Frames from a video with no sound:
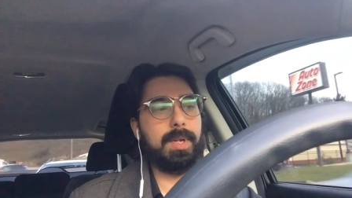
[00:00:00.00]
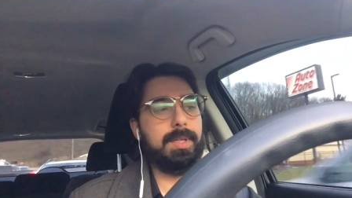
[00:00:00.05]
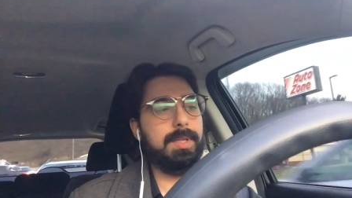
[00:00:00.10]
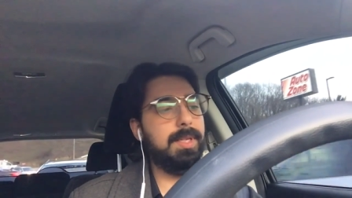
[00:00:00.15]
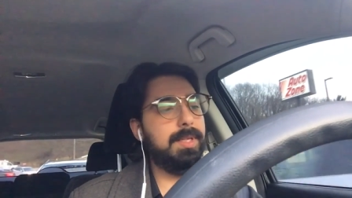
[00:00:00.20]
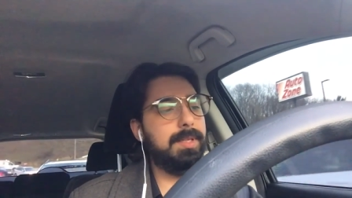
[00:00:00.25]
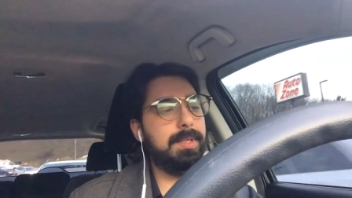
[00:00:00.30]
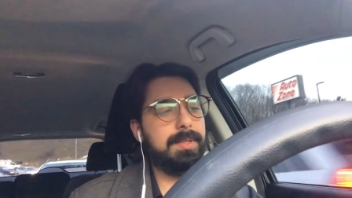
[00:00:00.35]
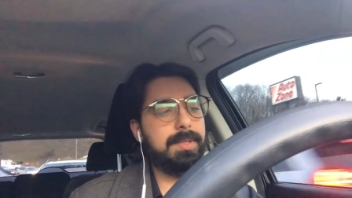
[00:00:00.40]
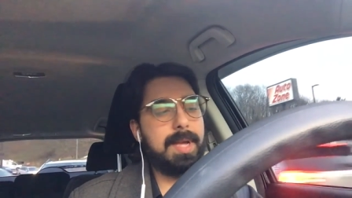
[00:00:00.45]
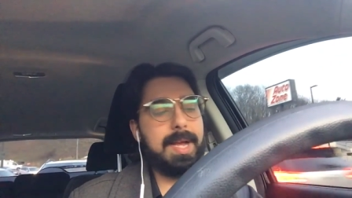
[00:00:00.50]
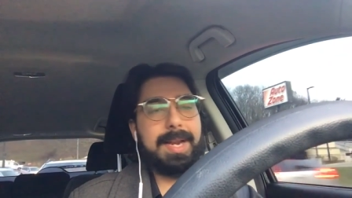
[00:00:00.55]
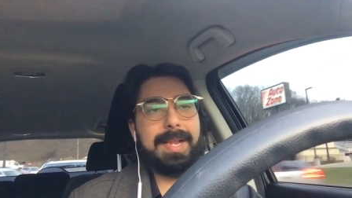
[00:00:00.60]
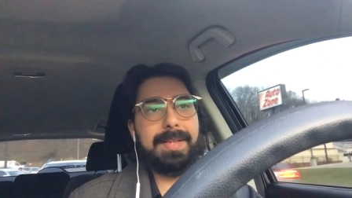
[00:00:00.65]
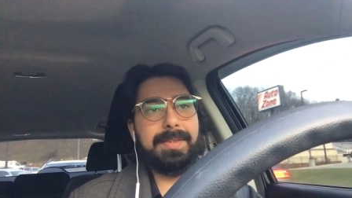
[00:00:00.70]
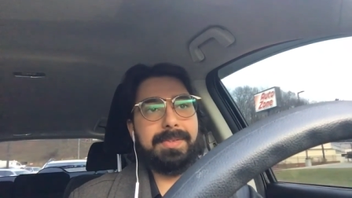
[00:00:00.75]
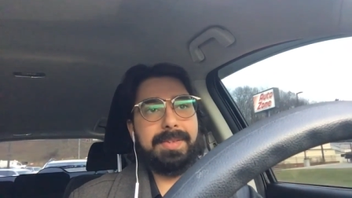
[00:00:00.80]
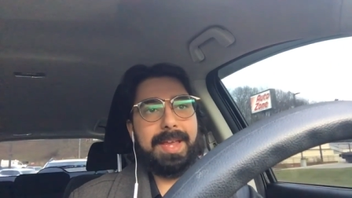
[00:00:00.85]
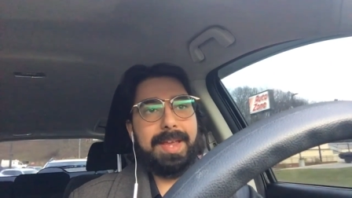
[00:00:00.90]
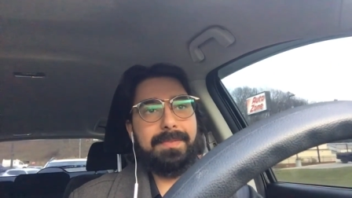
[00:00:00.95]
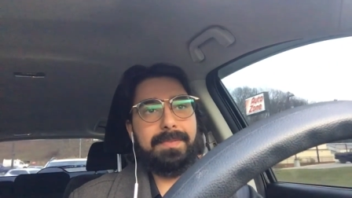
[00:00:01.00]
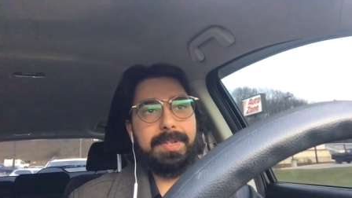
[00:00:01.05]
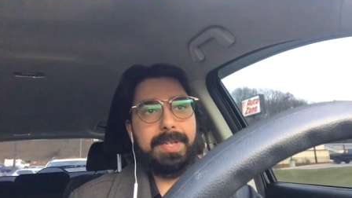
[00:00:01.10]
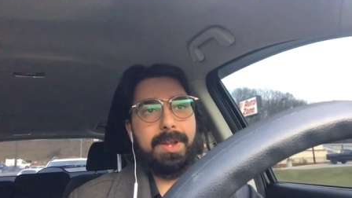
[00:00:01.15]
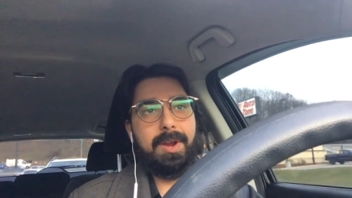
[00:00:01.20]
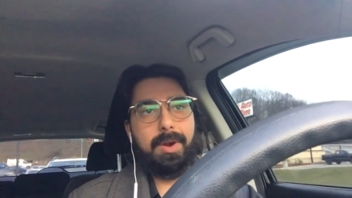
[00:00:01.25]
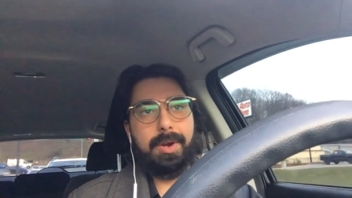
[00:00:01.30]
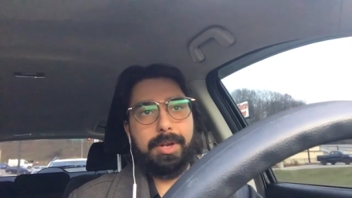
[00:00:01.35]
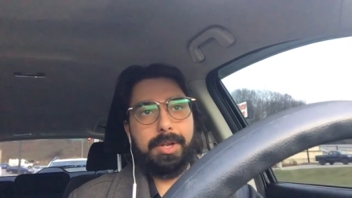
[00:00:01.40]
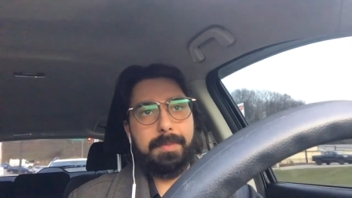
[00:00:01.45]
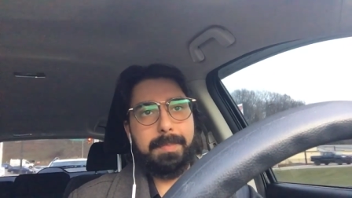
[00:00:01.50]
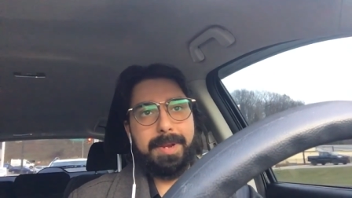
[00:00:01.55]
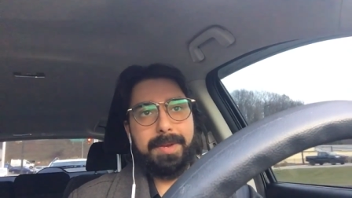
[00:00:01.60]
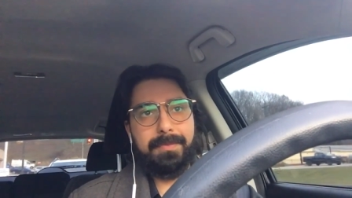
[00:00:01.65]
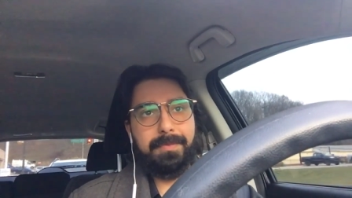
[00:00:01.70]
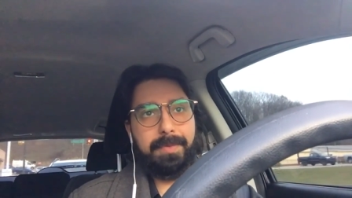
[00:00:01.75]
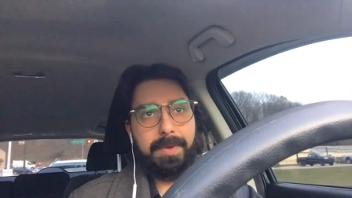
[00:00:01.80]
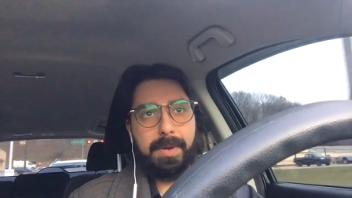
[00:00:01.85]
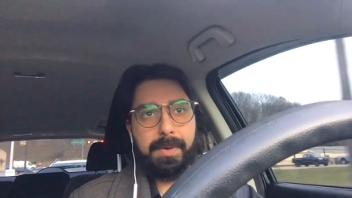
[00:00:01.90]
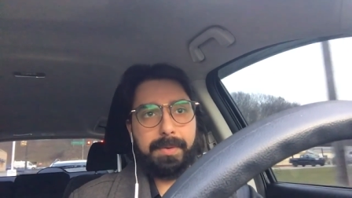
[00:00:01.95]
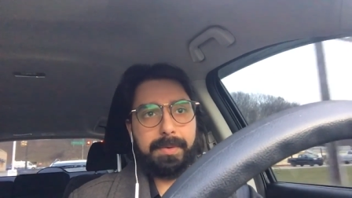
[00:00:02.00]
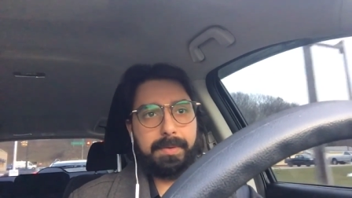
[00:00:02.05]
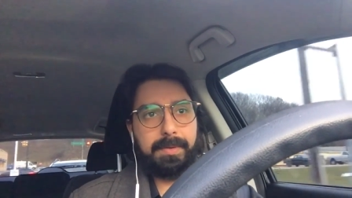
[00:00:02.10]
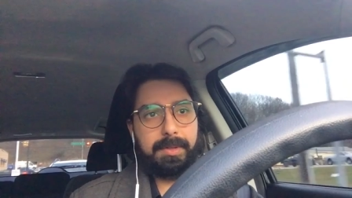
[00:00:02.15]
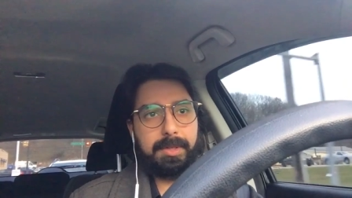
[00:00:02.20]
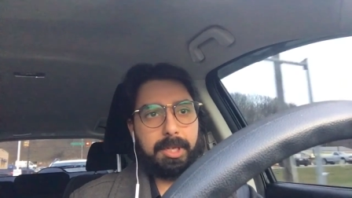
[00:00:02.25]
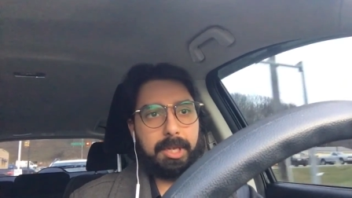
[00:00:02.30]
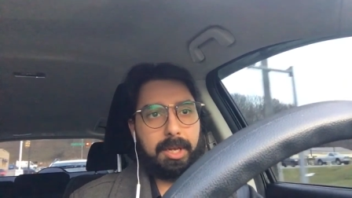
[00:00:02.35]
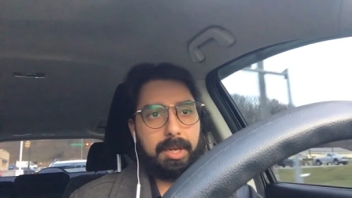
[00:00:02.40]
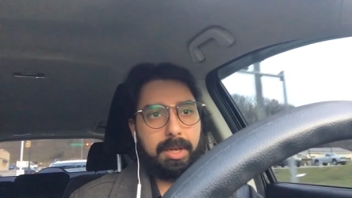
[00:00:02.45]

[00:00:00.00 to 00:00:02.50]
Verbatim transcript: This is not a safety argument, folks.